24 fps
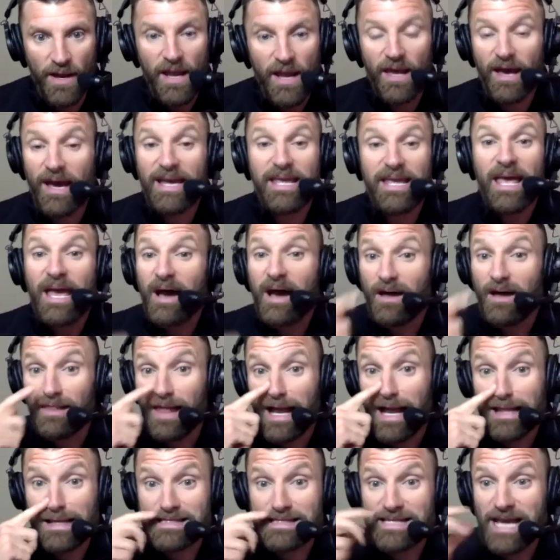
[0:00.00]
Like a lot
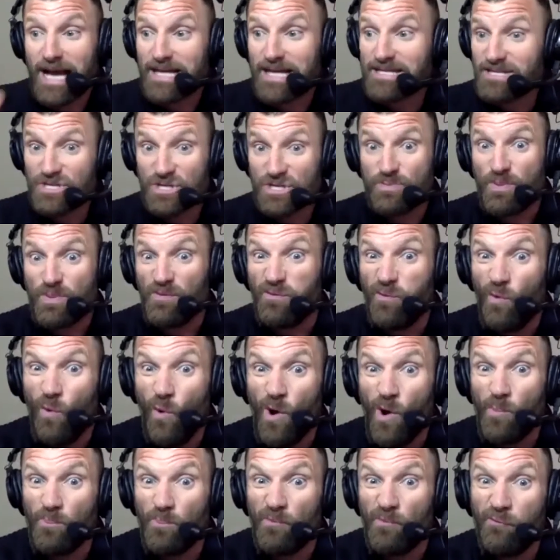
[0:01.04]
of these guys is just
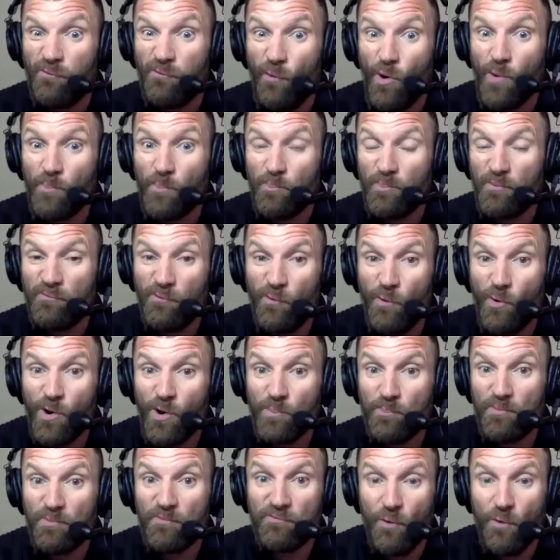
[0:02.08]
perform,
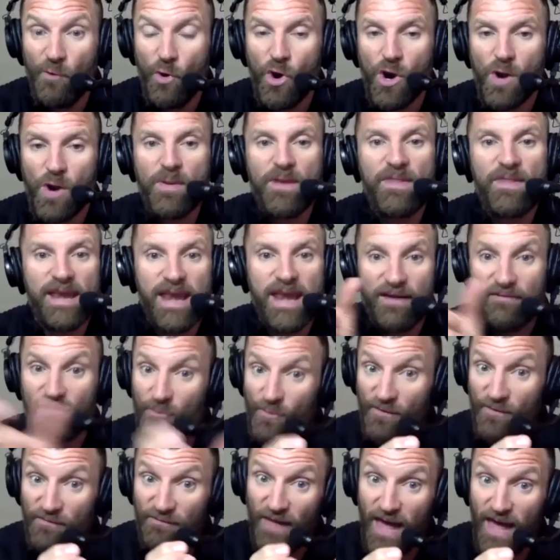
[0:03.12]
and they never
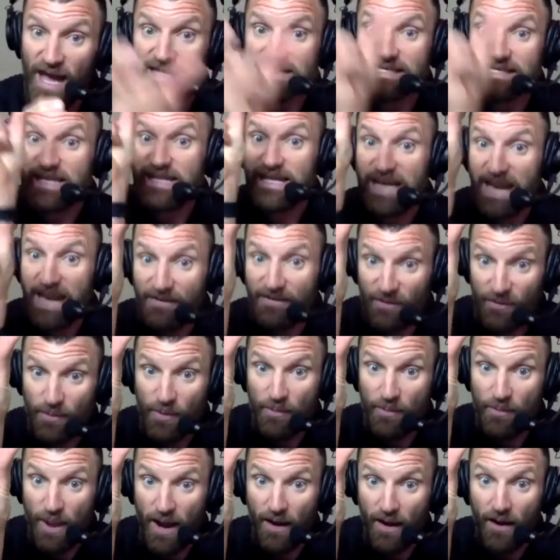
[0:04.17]
reflect and they never
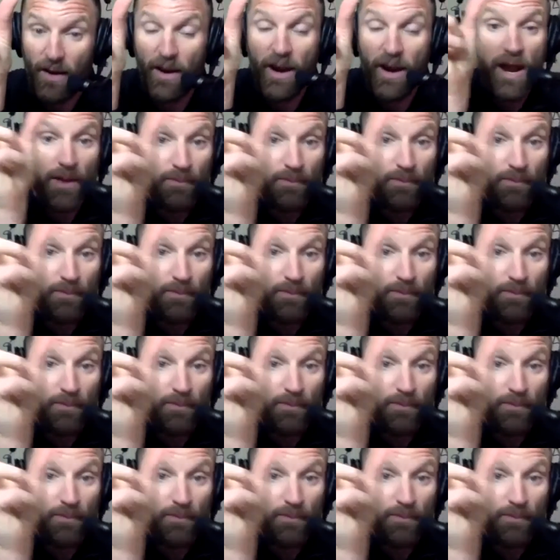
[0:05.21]
prepare.